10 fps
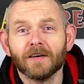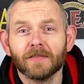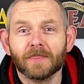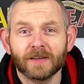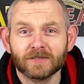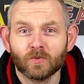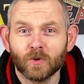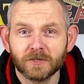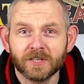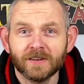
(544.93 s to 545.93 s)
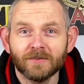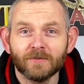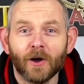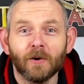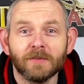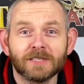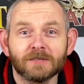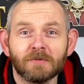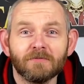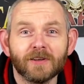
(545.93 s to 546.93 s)
Thanks for watching. We hope this has
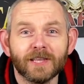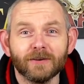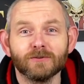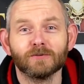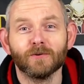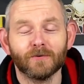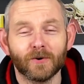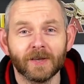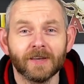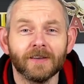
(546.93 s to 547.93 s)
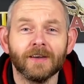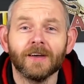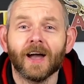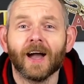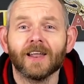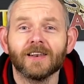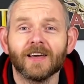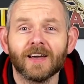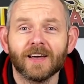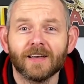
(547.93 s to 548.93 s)
been really useful for you,
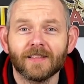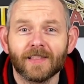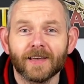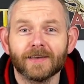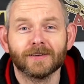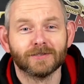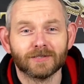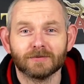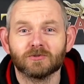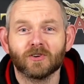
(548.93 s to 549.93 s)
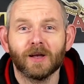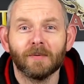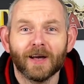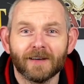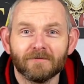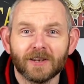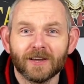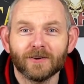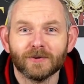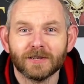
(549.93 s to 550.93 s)
and like and subscribe our
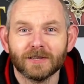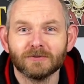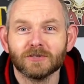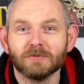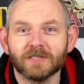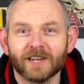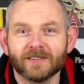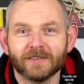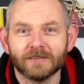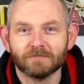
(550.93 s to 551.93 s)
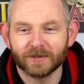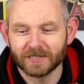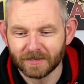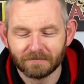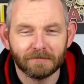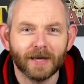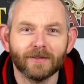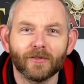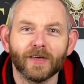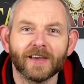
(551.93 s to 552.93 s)
video and YouTube channel, and press the
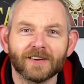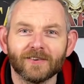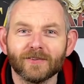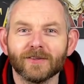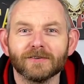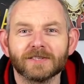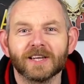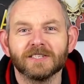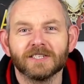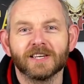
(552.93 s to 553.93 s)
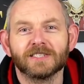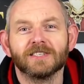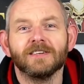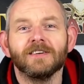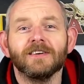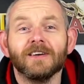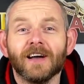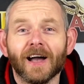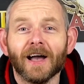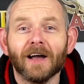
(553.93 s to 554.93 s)
bell thing and all those kind of jazz.
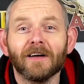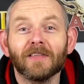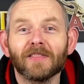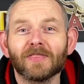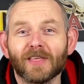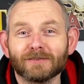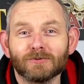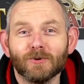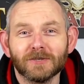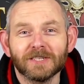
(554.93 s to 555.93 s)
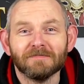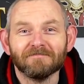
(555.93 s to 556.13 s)
Thanks for watching.